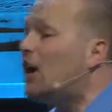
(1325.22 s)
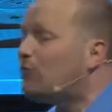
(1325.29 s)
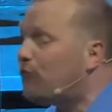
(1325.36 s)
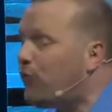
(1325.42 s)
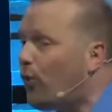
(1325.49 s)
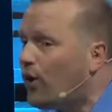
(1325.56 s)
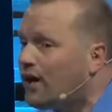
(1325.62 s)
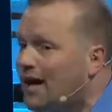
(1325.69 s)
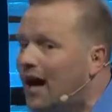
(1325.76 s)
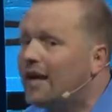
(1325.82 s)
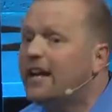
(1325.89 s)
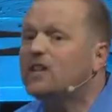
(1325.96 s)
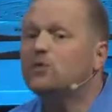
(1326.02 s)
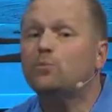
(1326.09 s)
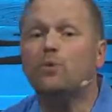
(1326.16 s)
for God,
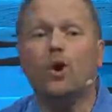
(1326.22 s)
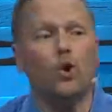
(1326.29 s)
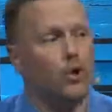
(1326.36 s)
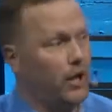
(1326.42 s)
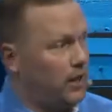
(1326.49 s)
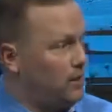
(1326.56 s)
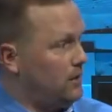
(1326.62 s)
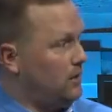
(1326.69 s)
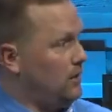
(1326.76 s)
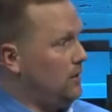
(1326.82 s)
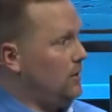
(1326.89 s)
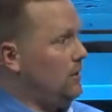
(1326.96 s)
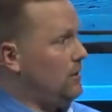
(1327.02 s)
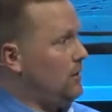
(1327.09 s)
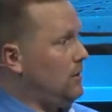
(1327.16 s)
gets broken.
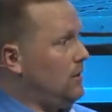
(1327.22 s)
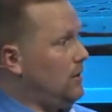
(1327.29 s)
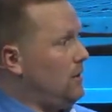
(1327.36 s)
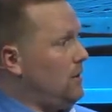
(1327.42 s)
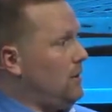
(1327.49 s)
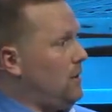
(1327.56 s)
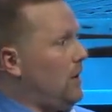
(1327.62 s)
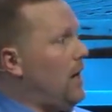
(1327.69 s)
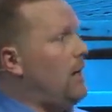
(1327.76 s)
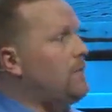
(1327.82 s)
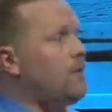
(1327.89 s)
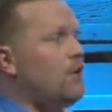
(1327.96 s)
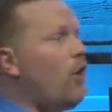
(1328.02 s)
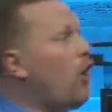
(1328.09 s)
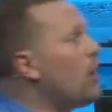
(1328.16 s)
And
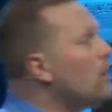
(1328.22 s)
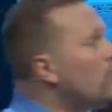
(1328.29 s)
in all of